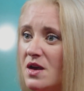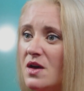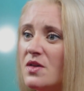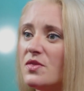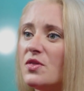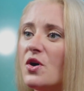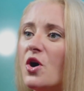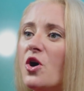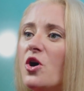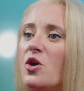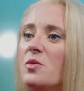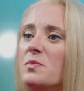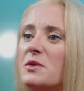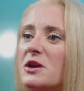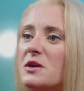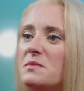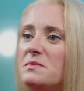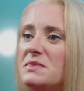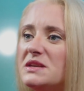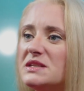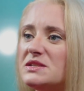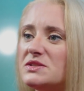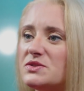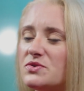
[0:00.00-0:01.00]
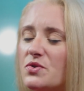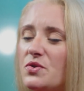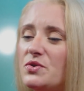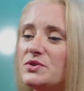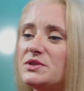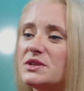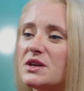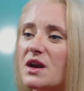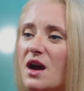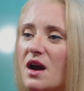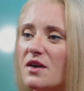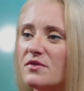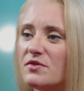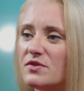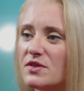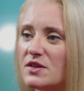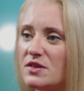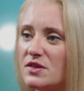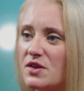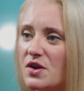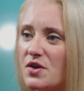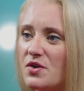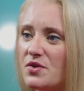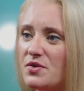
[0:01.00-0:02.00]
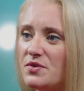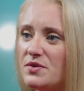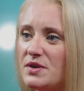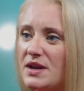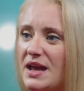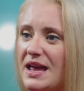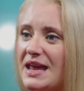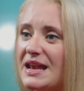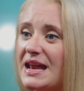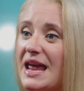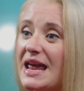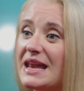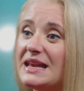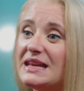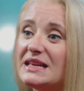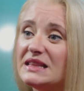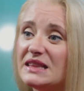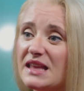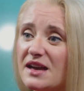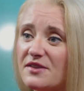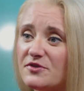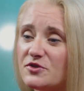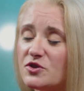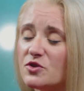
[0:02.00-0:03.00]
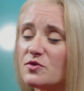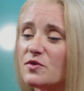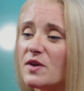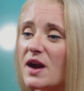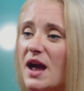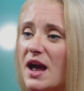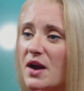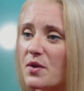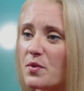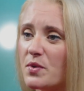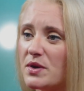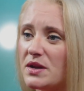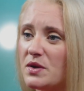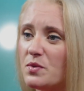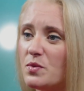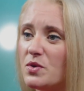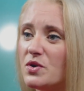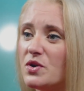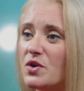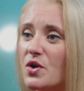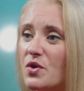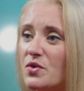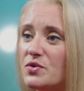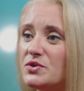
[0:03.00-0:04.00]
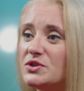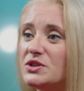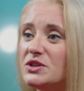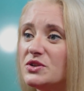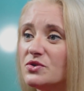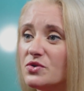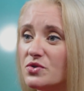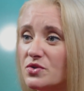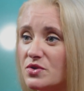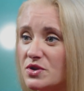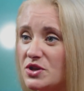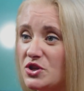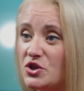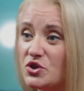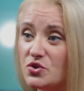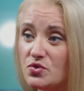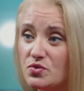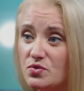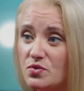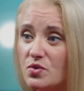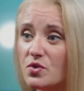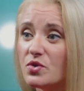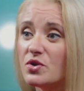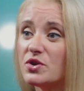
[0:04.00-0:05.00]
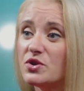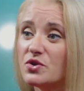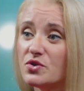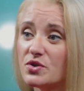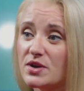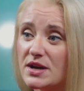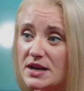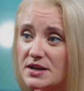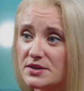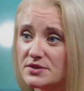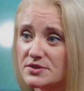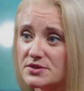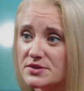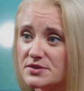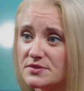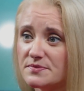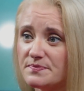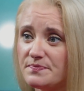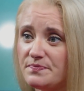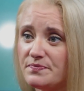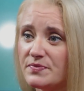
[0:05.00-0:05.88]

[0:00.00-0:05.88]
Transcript: The home can be sold to cover the loan, and any leftover equity will go to you or your heirs.